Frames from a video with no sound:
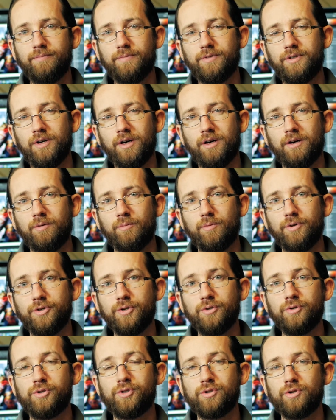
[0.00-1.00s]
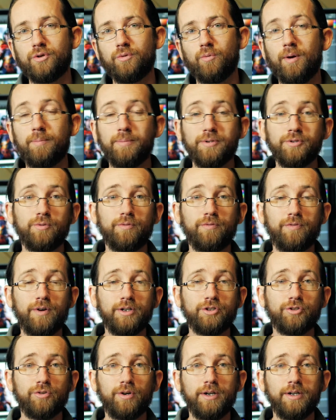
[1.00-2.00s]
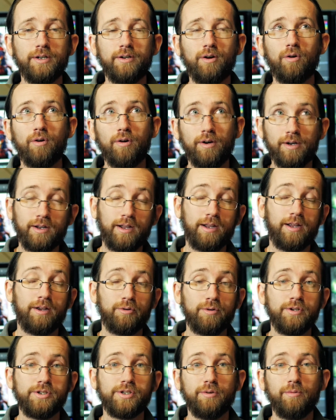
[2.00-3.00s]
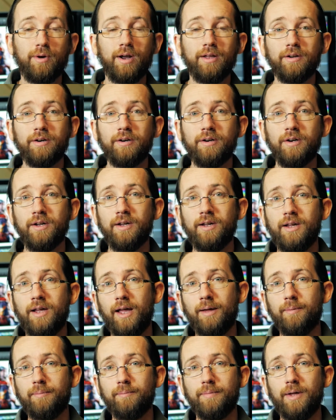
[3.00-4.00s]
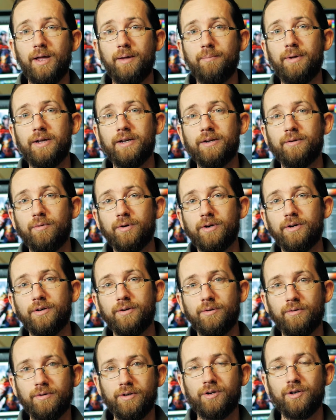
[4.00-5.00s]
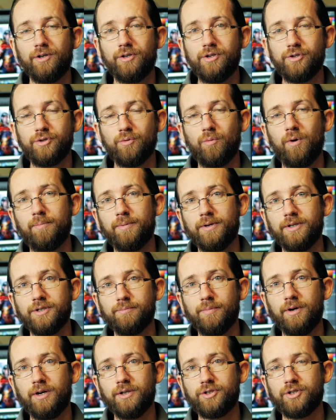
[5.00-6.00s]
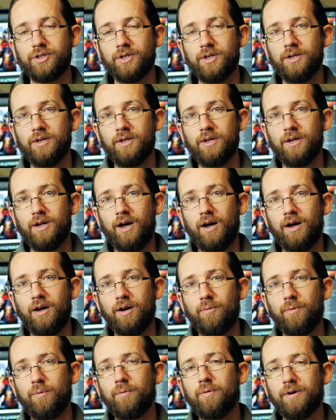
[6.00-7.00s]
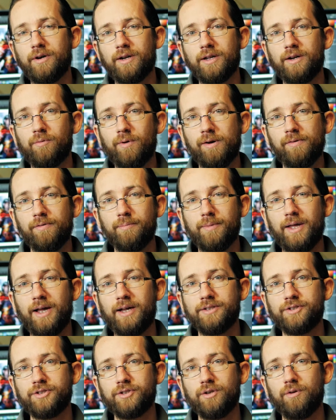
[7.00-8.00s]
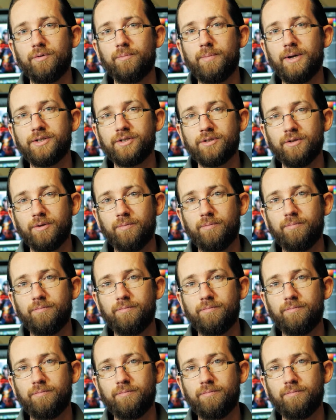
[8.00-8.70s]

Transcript: reduced your weapon's refresh rate, or increased it rather, and made it where you couldn't use your weapon as much. We wanted to get away from that, so basically